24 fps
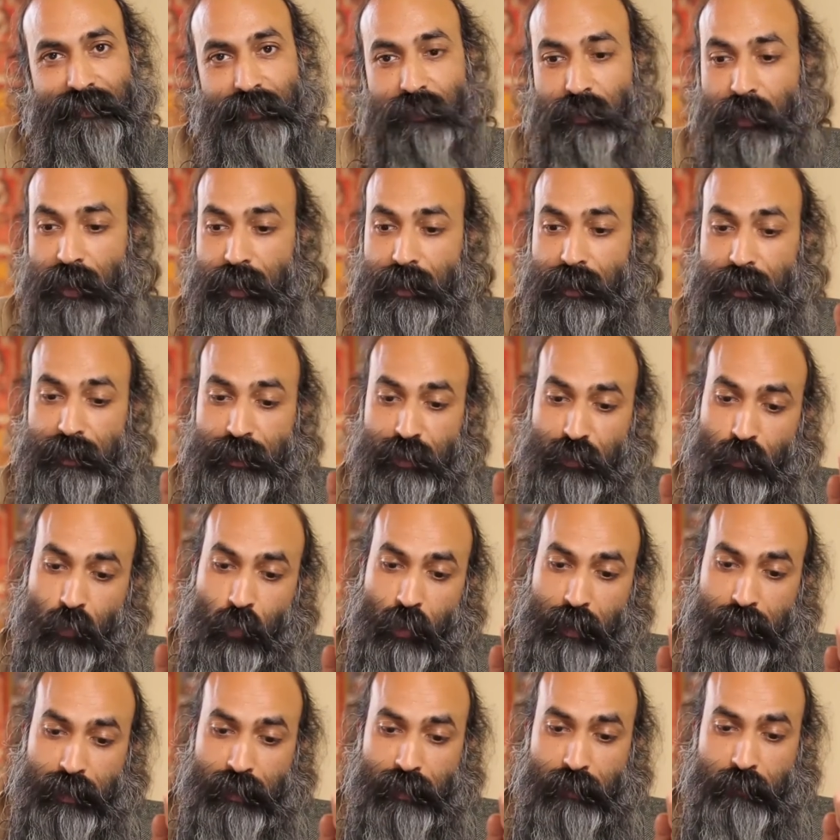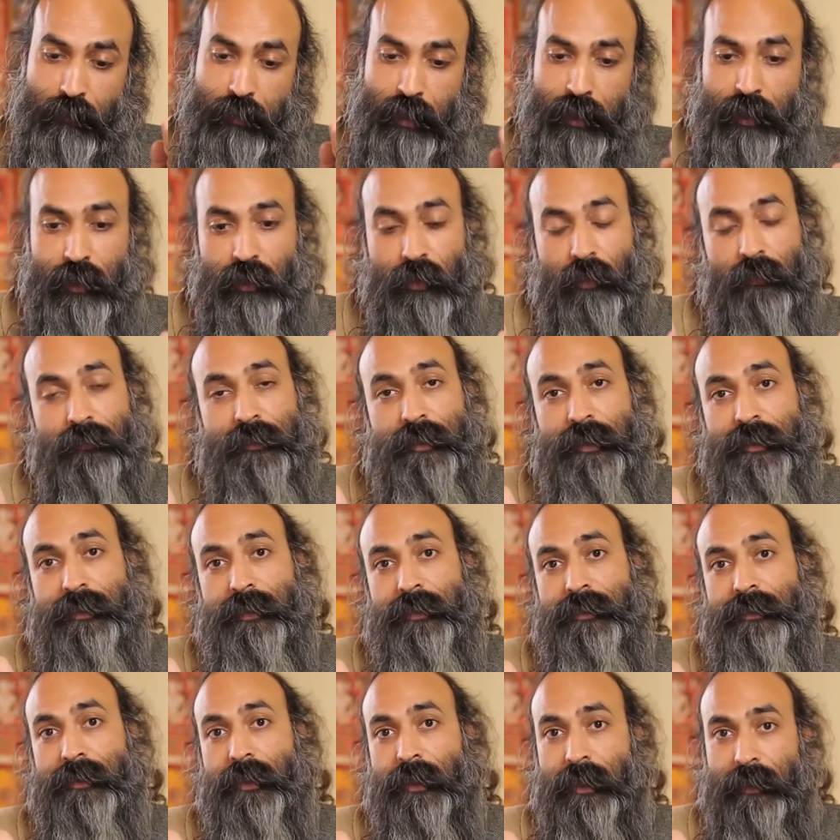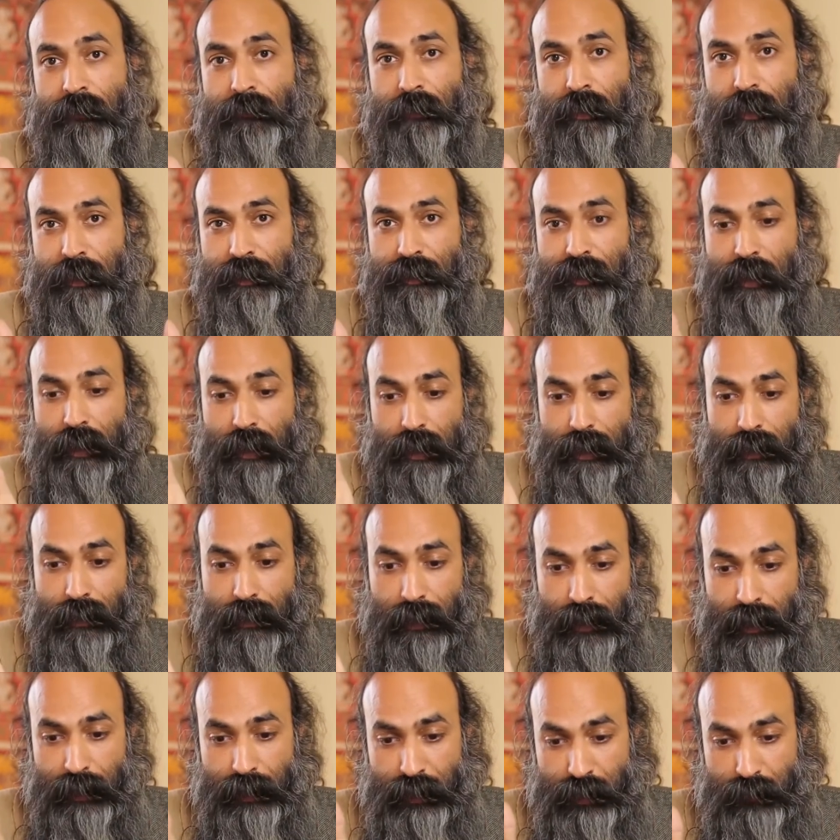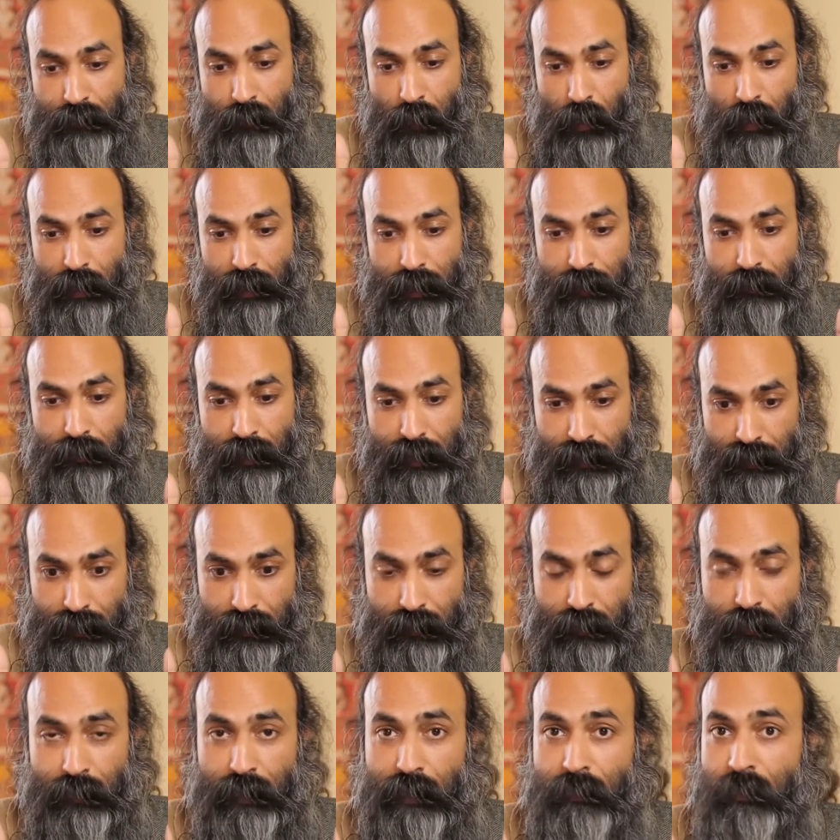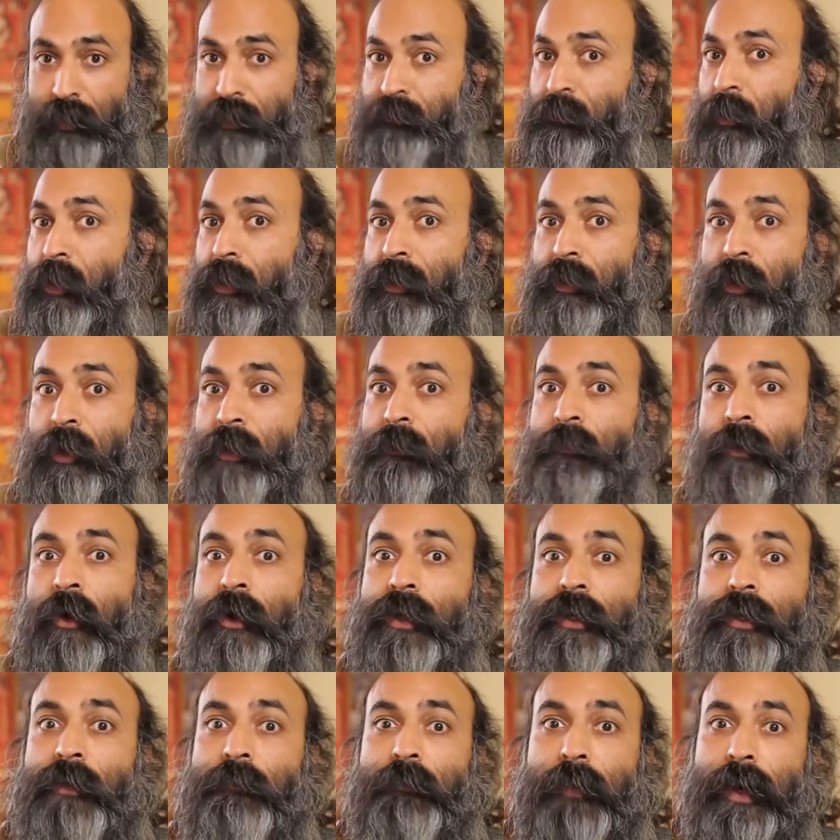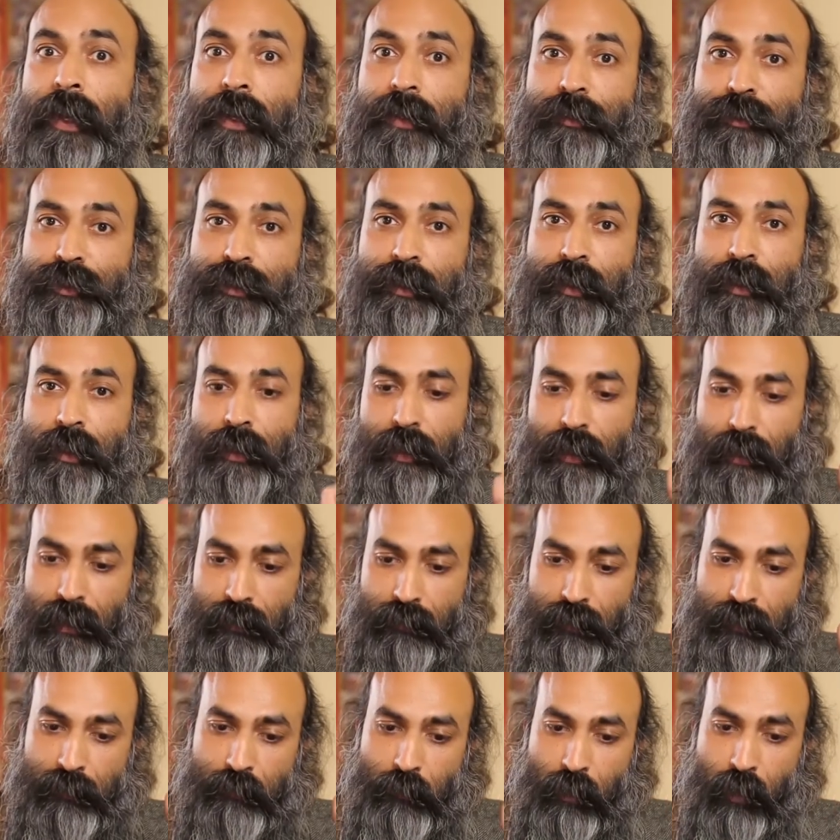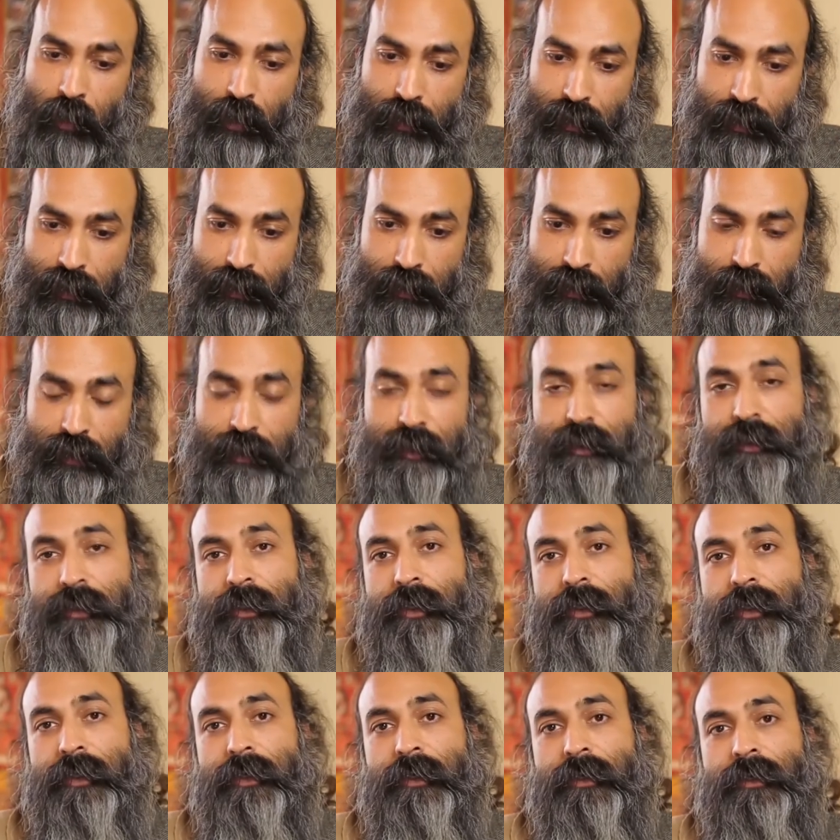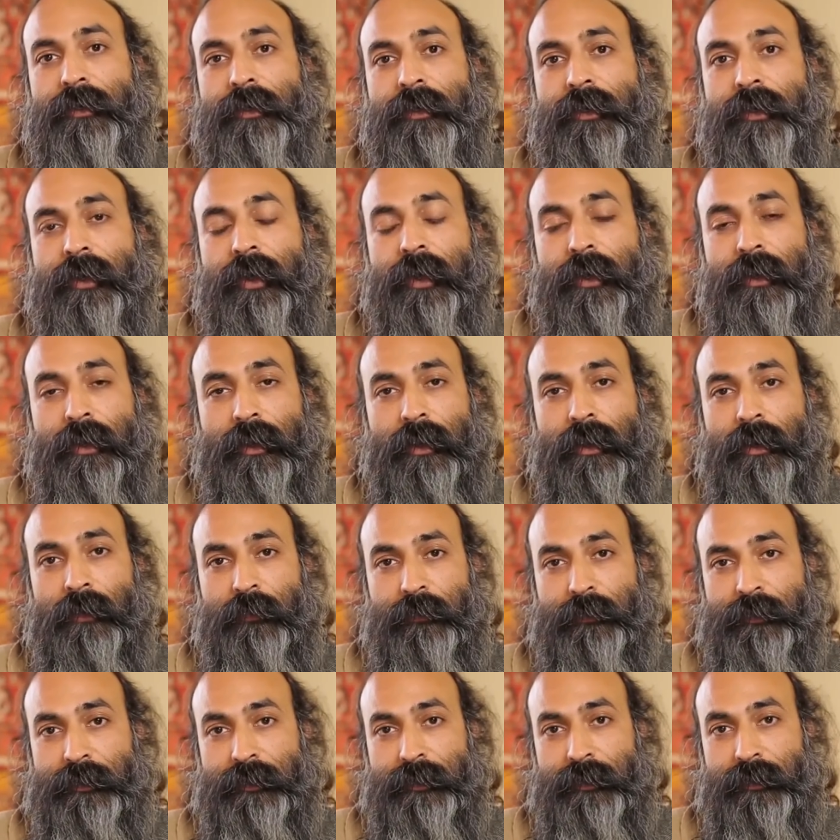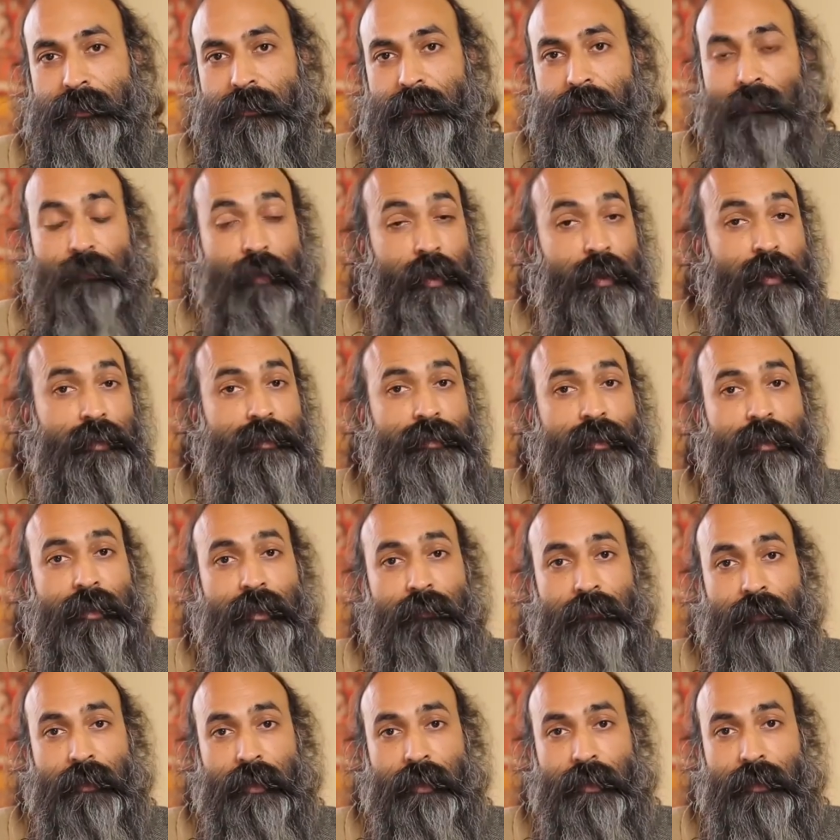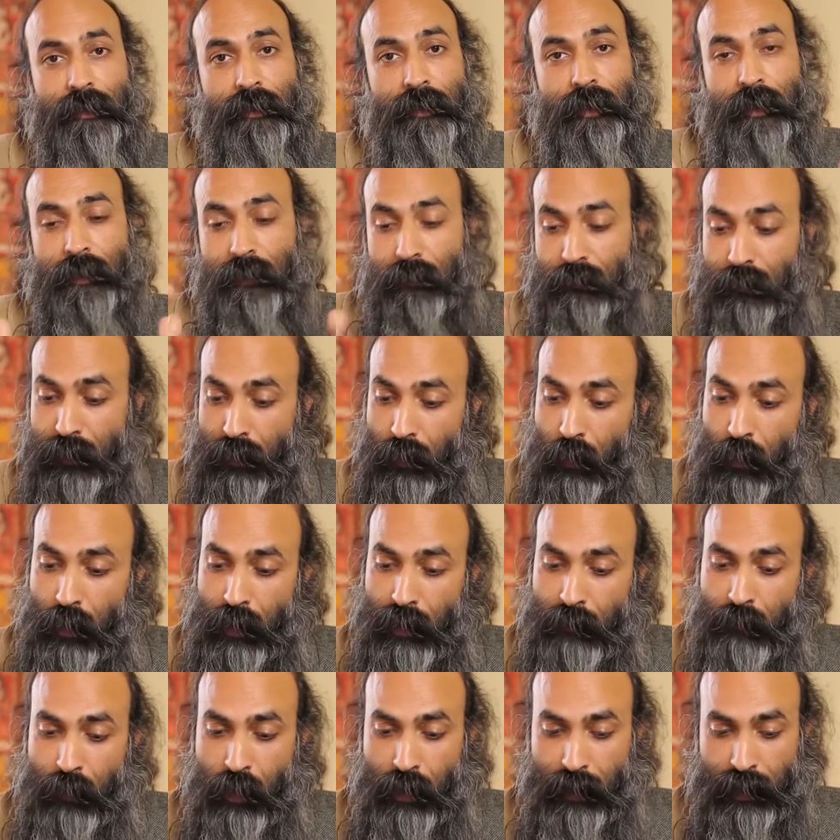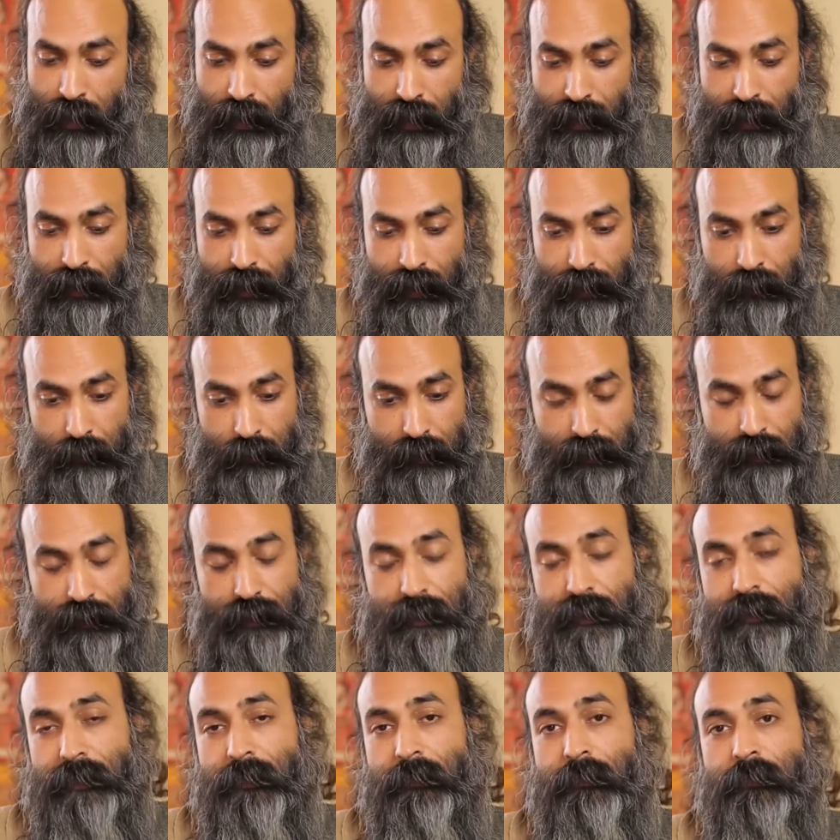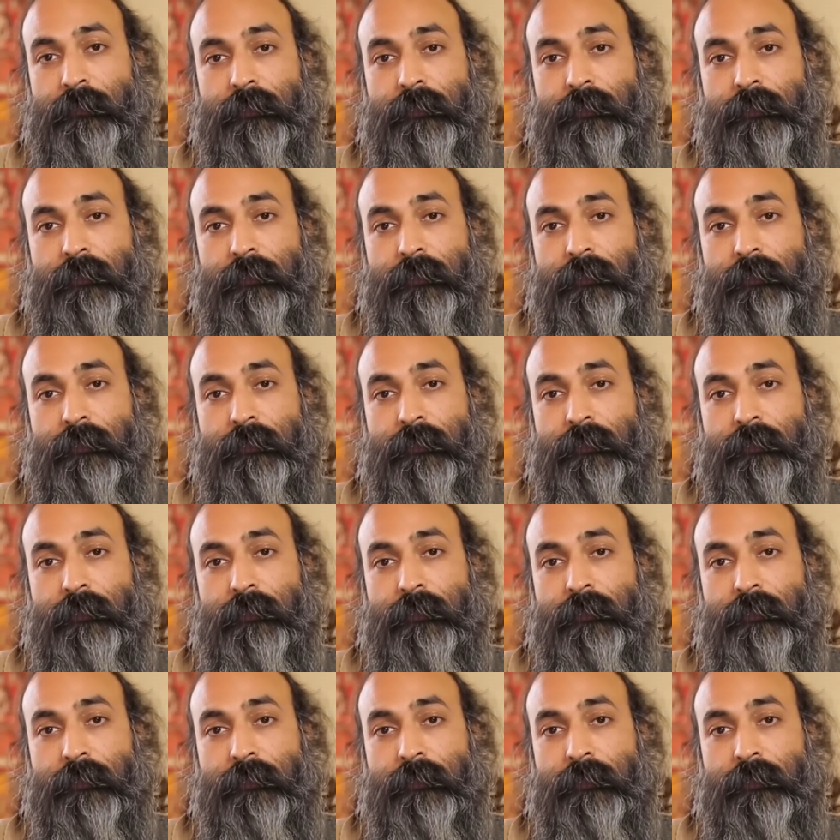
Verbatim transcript: That is what the birth of Jesus signifies. That small event, you know, he was bo- not born in a palace, he was born in this cattle house. Very significant. We're all born like animals.